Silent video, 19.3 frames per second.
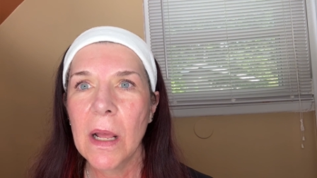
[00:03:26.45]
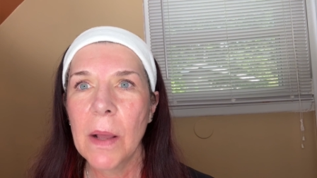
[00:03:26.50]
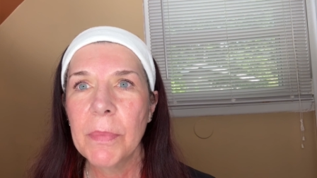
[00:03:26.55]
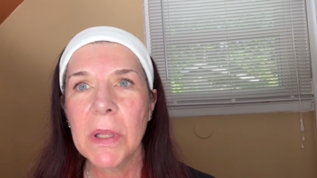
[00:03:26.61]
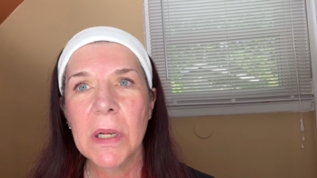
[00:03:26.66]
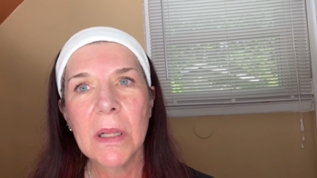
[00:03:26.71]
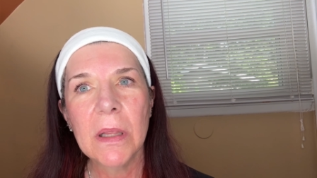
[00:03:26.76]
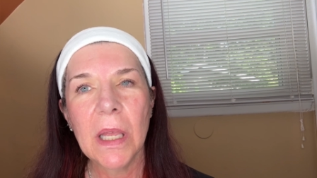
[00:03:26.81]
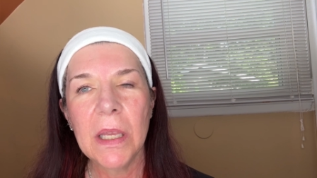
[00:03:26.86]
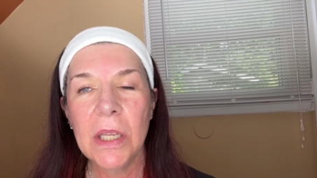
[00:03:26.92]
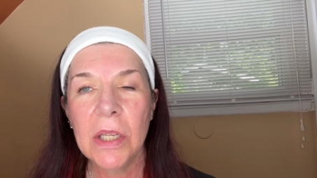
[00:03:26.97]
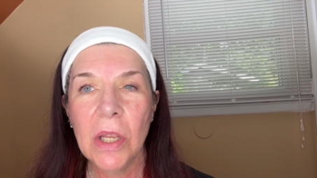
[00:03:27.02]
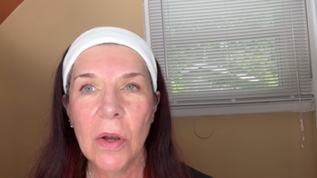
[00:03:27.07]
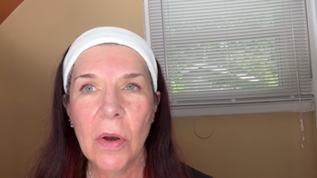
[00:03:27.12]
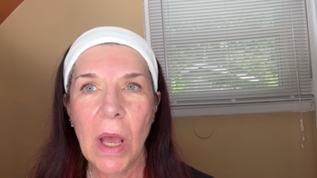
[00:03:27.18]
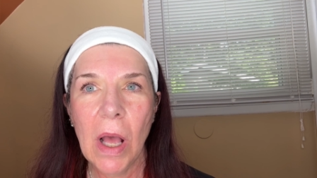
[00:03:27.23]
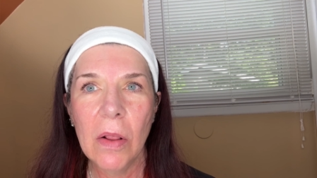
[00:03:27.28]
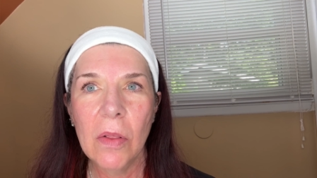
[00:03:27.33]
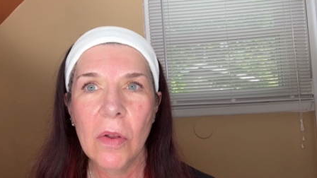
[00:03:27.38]
gonna let you know
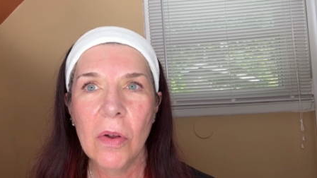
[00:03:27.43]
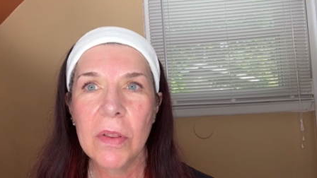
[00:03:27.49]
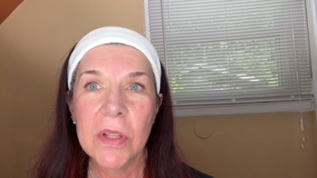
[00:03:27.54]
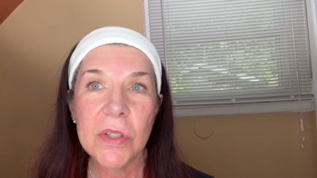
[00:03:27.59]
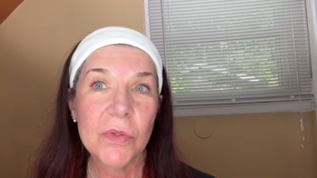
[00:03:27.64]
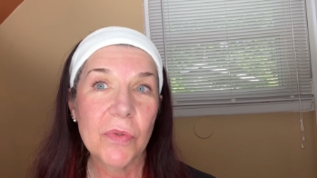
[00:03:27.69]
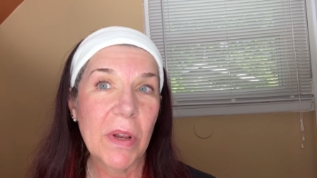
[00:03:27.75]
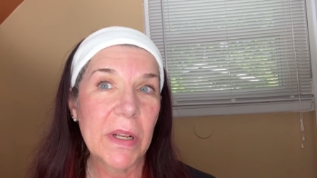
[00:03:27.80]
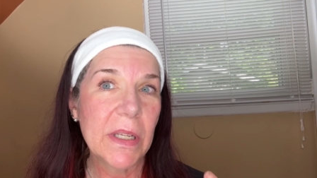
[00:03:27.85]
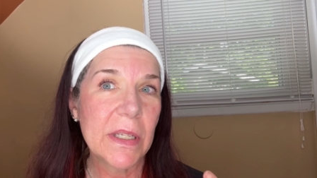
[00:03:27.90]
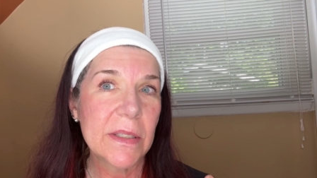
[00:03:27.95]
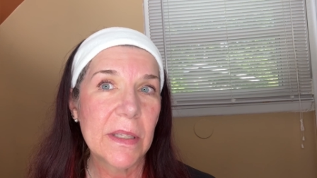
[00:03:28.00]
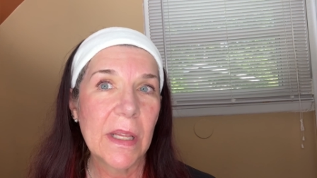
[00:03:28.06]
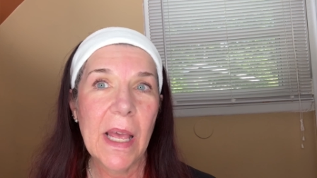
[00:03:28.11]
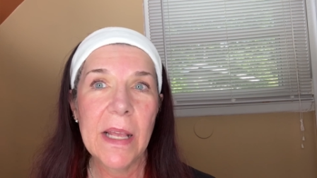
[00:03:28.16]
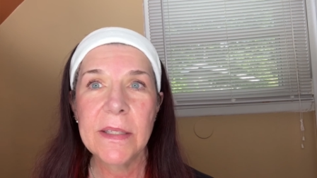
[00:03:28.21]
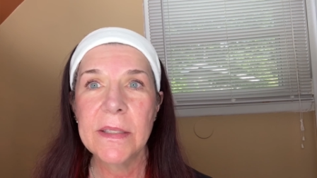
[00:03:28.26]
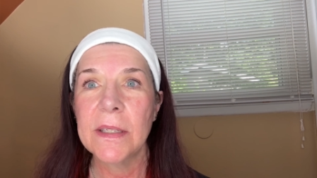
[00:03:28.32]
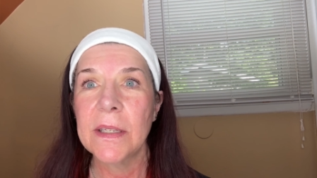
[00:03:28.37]
how long this redness
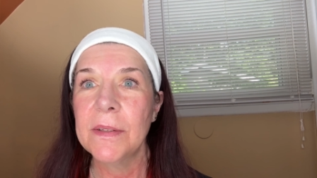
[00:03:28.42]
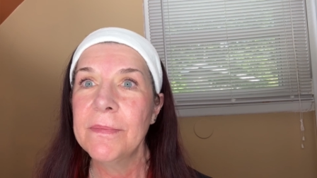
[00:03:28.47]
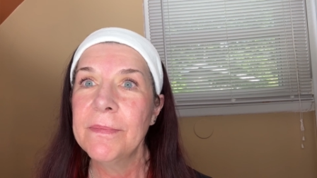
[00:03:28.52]
lasted.